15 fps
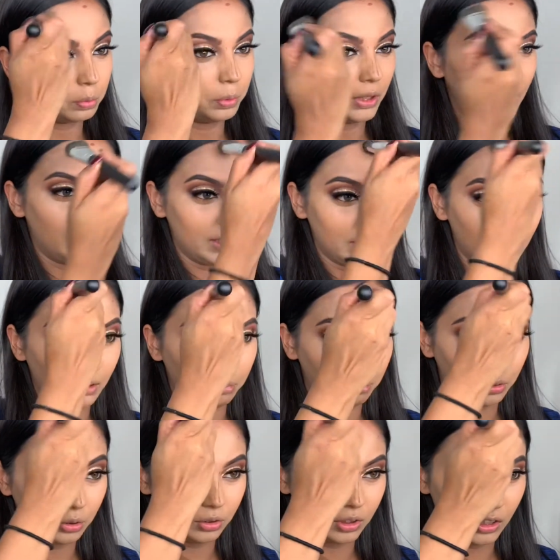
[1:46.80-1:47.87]
pretty
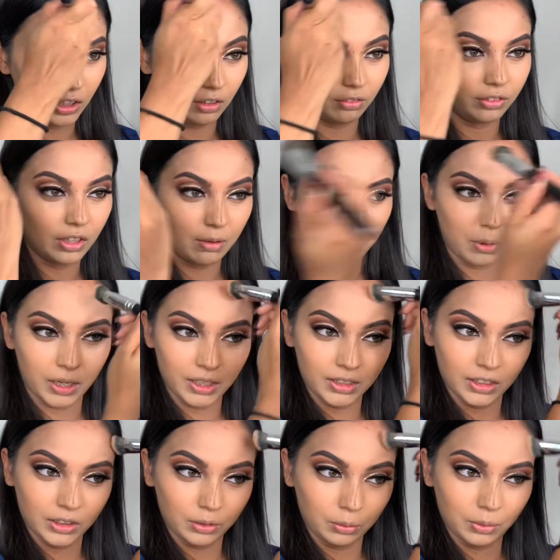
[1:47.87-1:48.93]
cheap too. Three of the
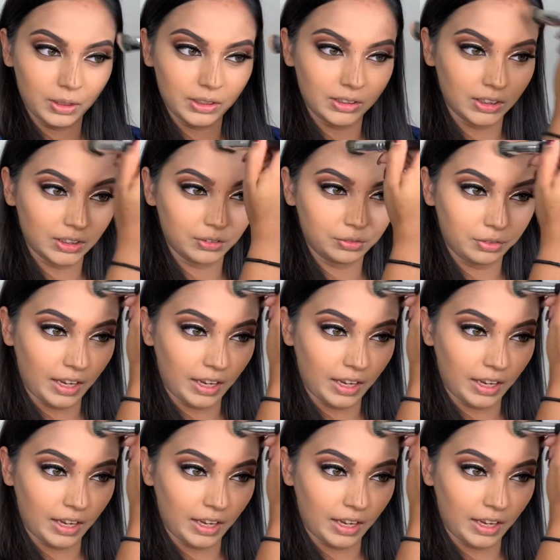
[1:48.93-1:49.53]
brushes were just